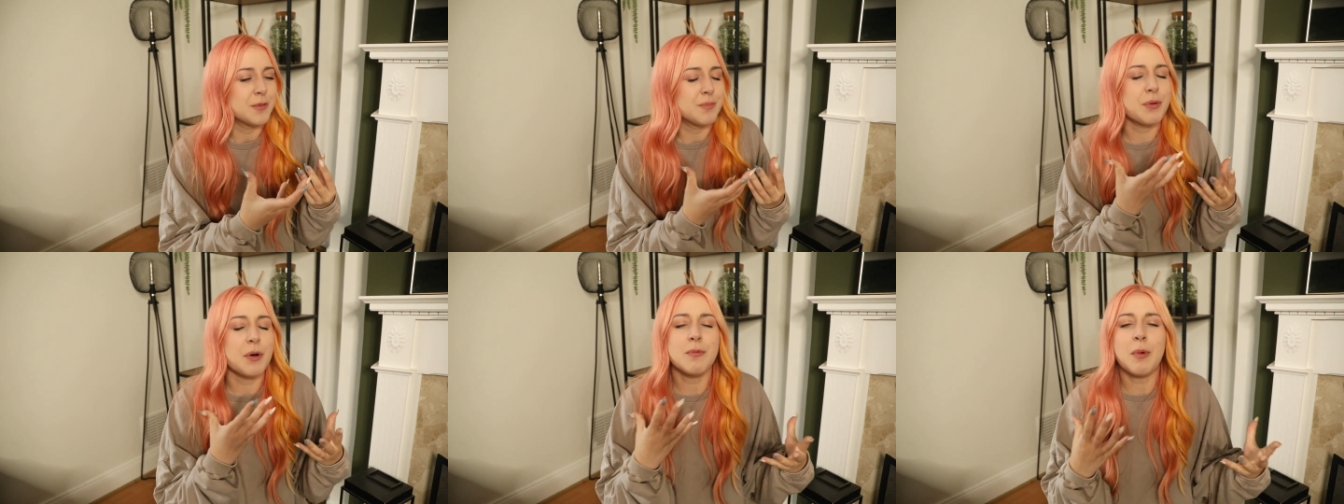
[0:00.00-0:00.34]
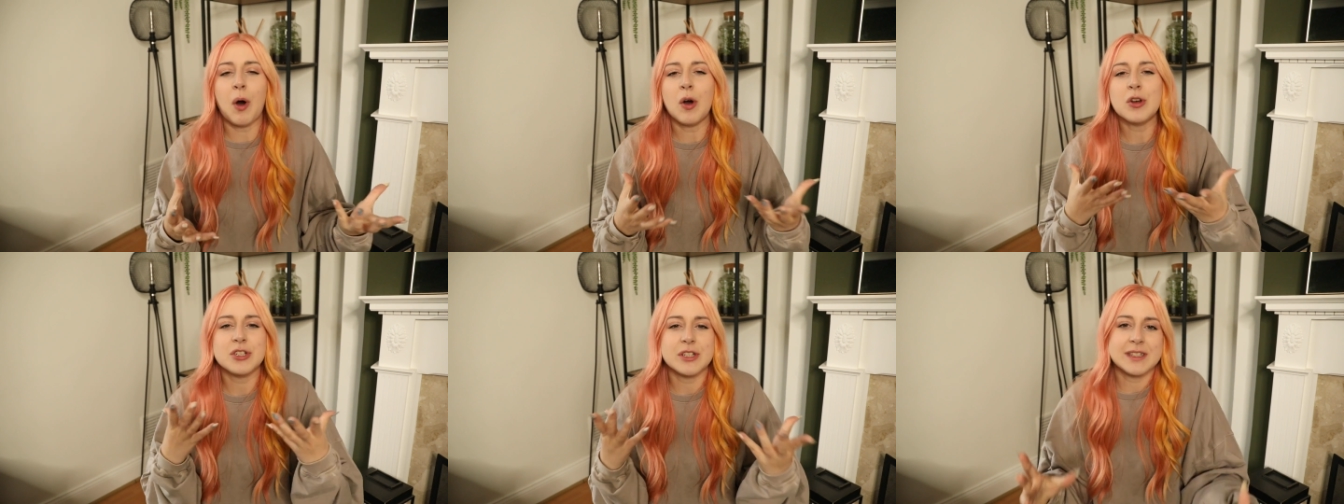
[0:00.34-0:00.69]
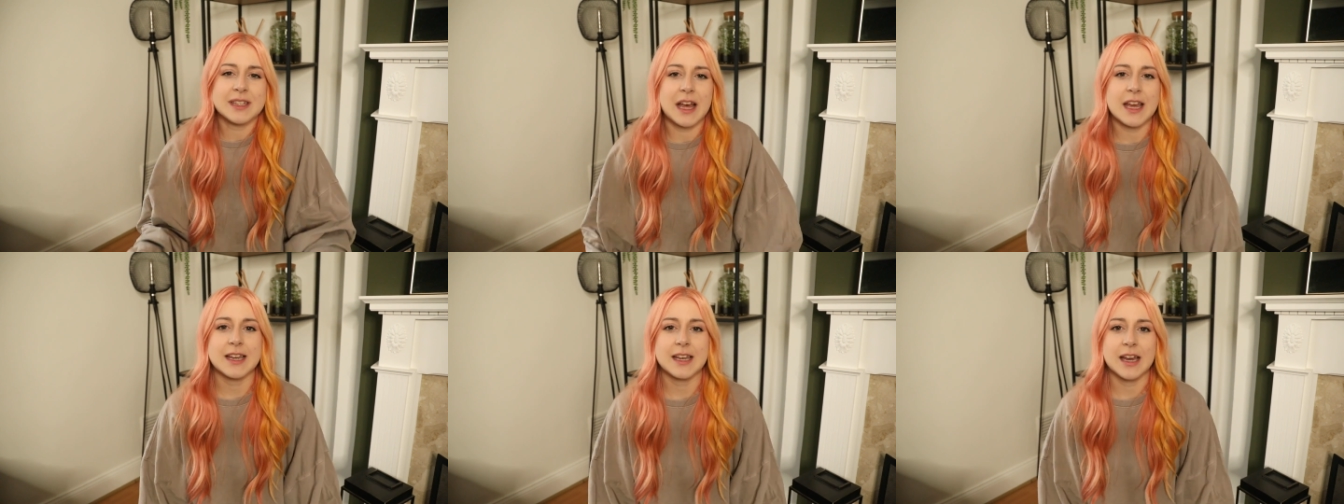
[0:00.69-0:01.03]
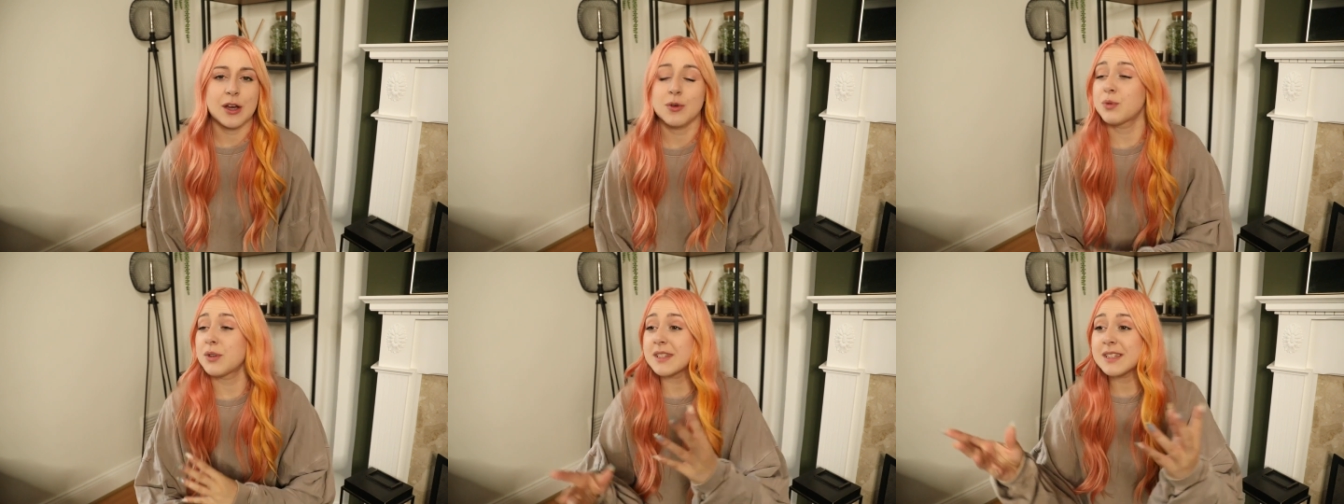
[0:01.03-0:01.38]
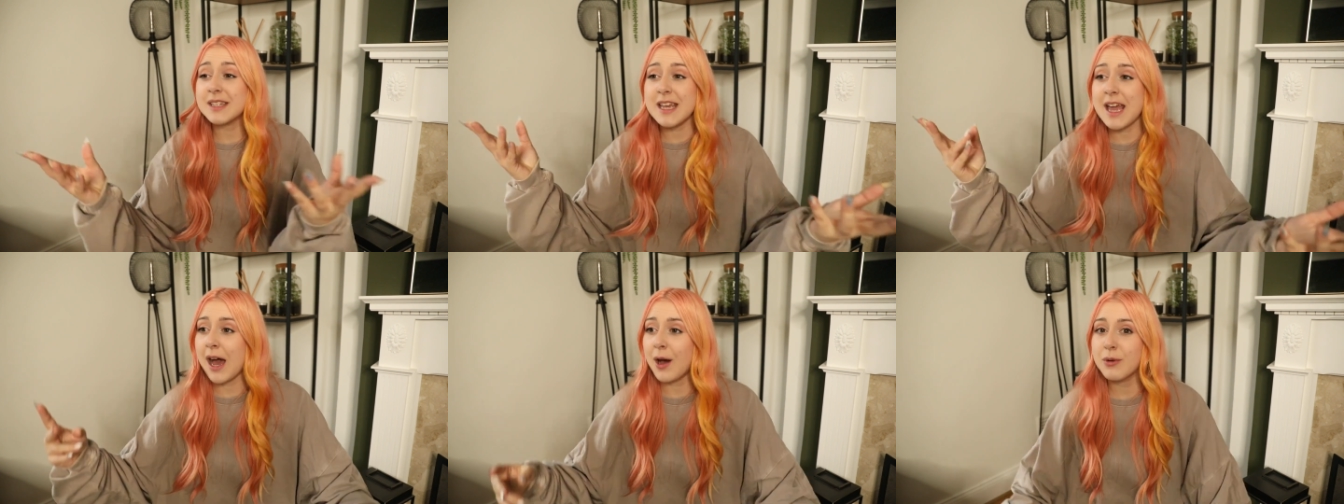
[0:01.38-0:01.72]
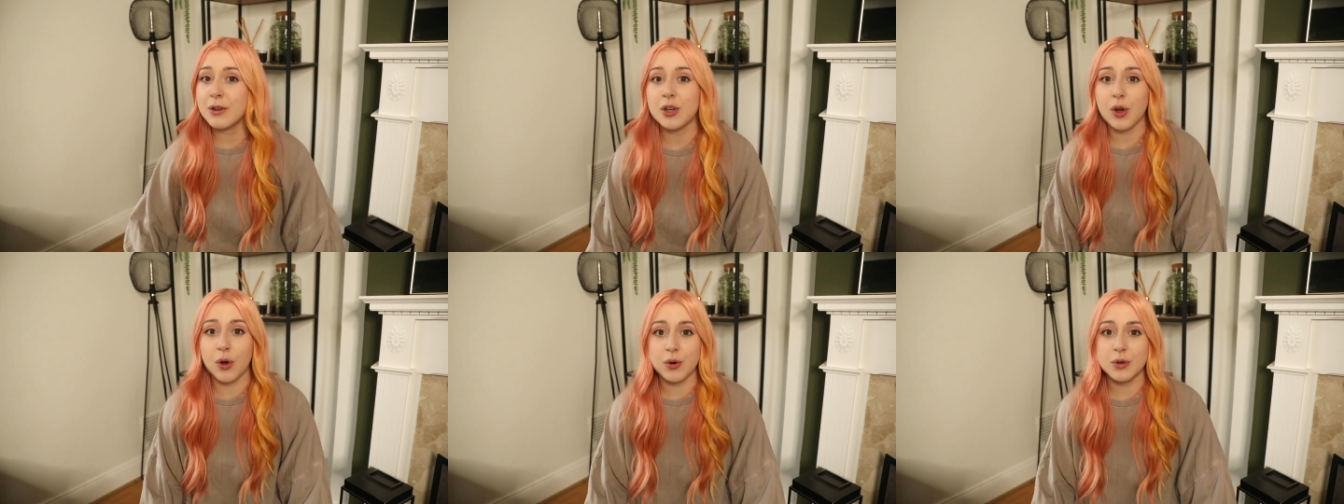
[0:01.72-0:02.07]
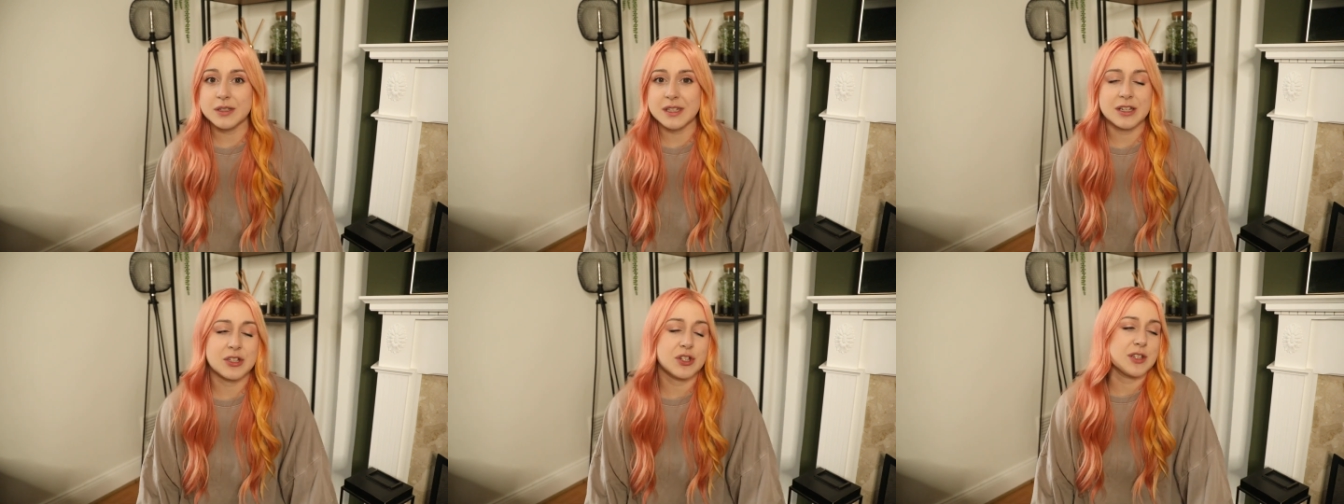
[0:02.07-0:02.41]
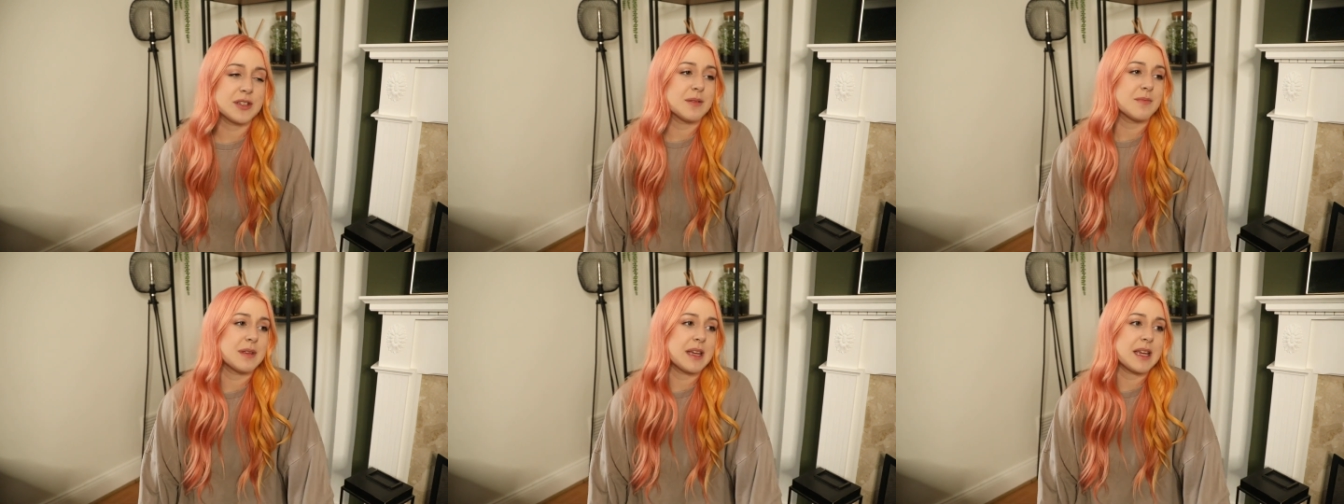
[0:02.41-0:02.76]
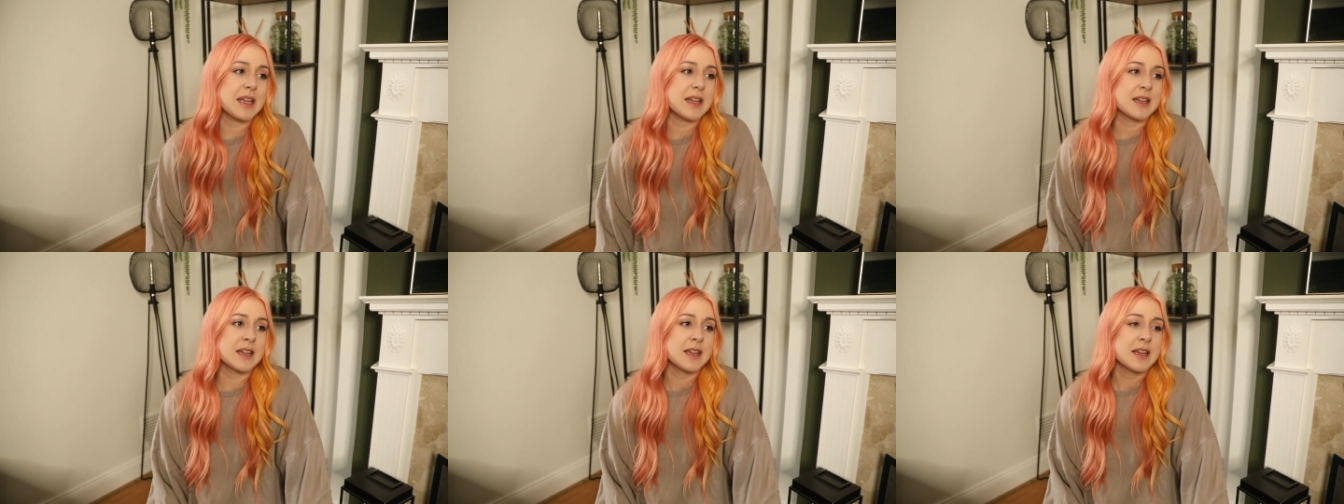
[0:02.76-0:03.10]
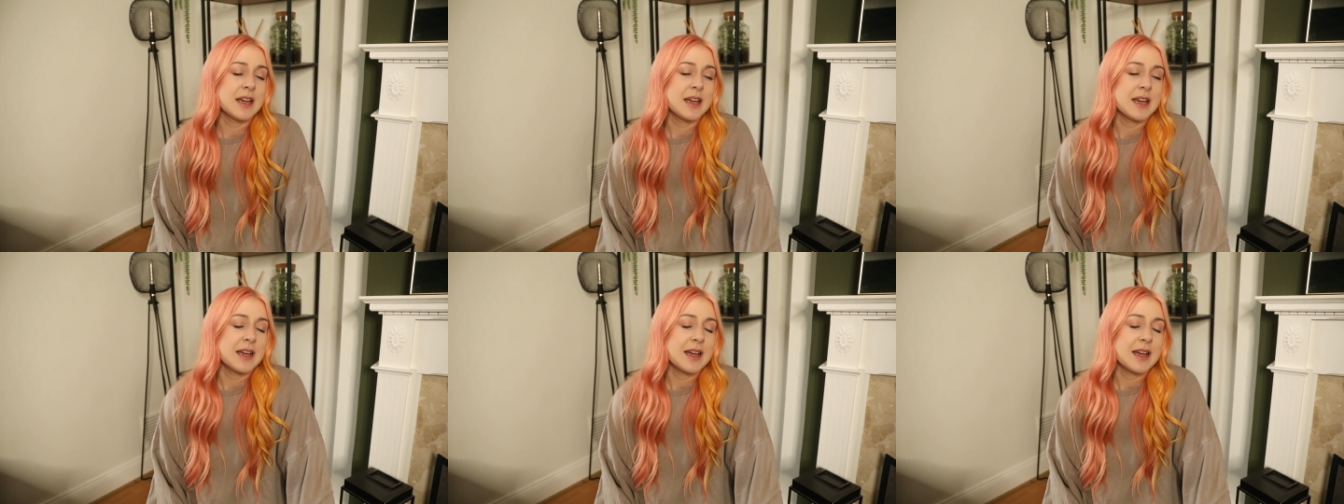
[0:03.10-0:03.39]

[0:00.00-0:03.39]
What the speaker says: but more just like, we'll see how it goes. It doesn't mean